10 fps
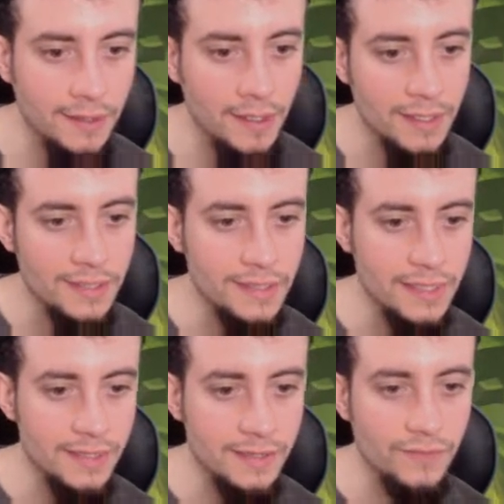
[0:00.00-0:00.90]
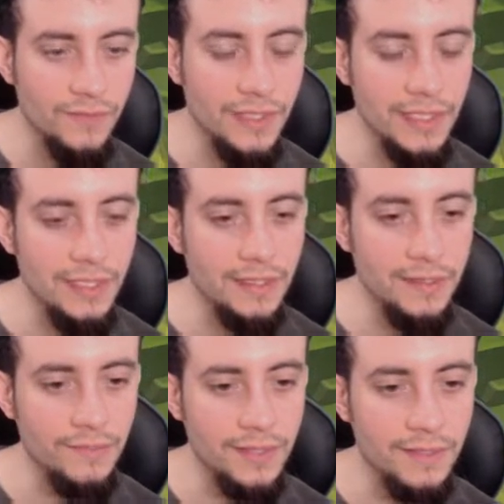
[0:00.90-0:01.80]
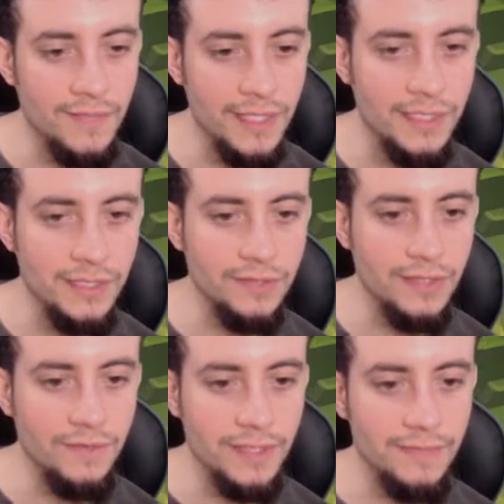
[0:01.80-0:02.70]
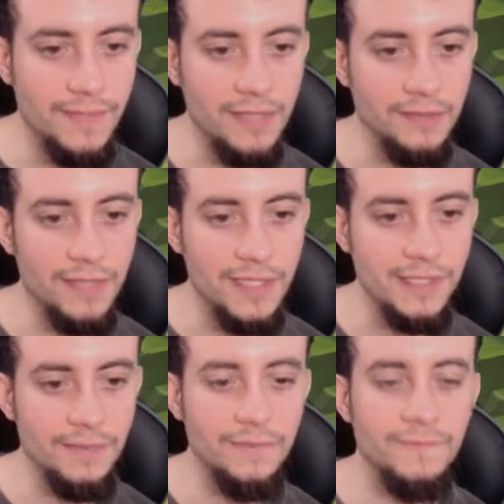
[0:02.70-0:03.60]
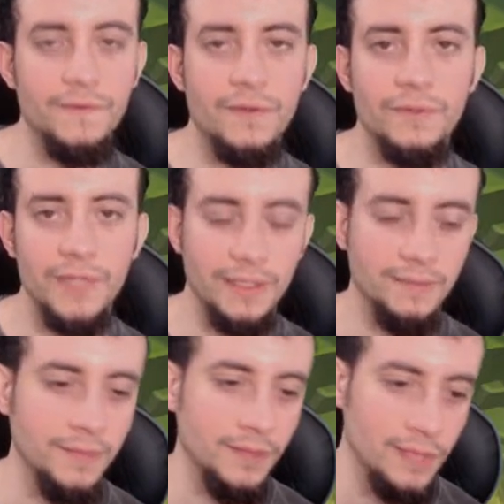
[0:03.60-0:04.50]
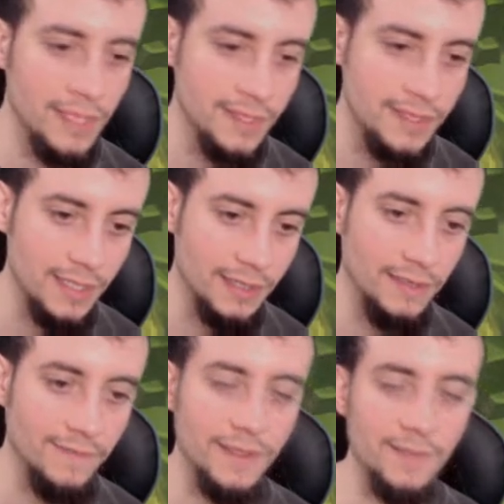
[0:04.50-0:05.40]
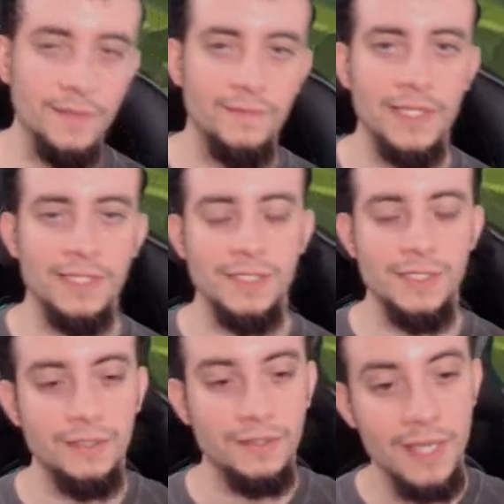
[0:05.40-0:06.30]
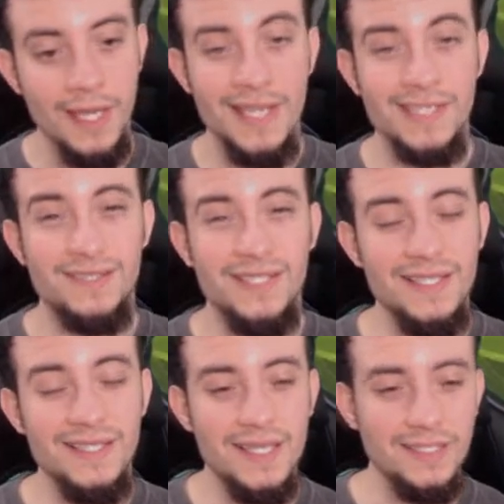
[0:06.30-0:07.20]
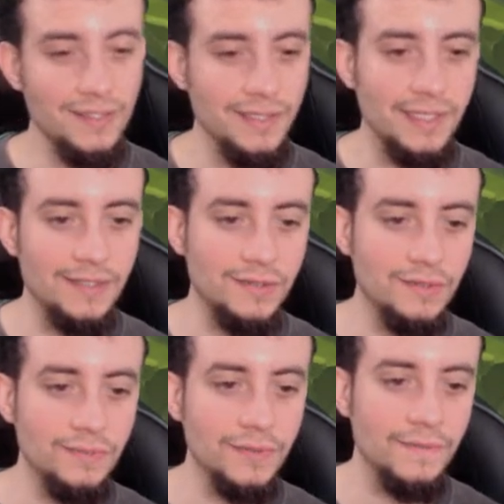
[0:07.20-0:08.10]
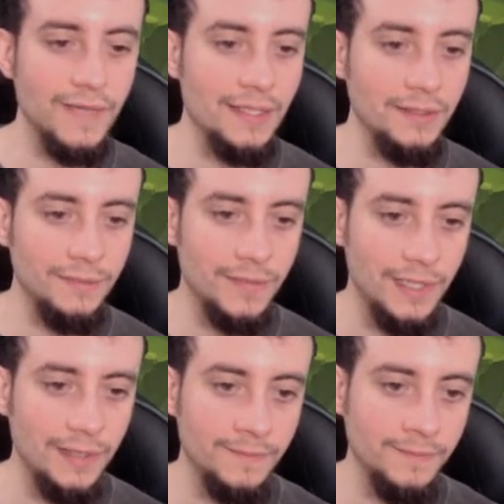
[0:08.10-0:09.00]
6/3 with Divine Shield that reads Battlecry, summon 4 random Murlocs and give them Divine Shield. So this is actually a super value bomb.